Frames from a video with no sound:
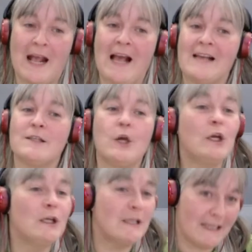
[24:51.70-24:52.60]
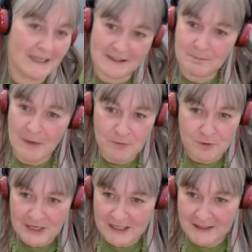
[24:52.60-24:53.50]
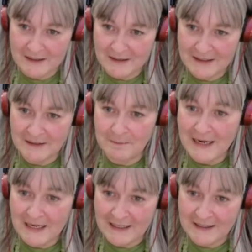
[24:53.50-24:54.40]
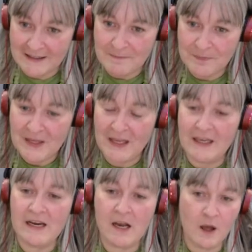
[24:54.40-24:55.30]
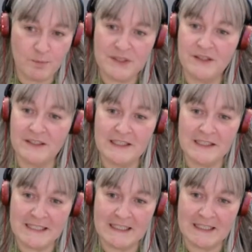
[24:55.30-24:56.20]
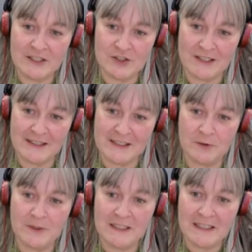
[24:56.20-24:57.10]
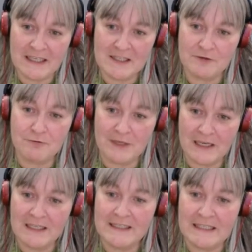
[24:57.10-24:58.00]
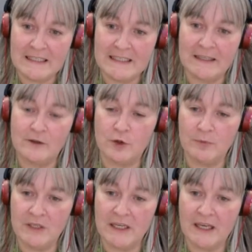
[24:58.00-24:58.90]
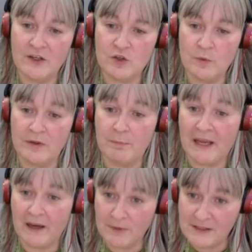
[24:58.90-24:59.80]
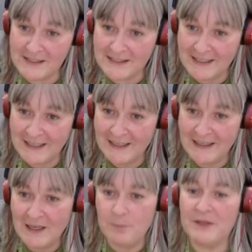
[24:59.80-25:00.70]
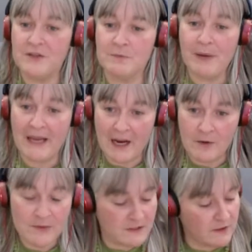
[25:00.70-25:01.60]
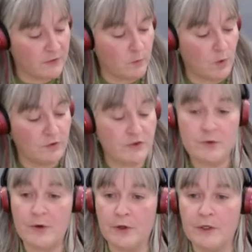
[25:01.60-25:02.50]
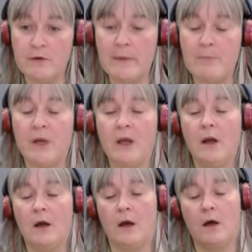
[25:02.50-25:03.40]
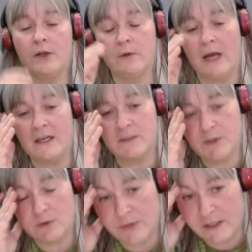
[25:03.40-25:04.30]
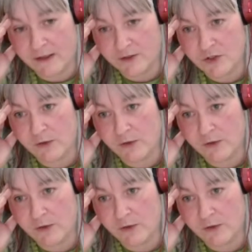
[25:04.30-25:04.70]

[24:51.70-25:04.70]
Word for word: as early as memory can can make it, it can't be done in isolation. So it needs really detailed communication with parents because parents are the ones who are going to remember, oh, you asked me to read that to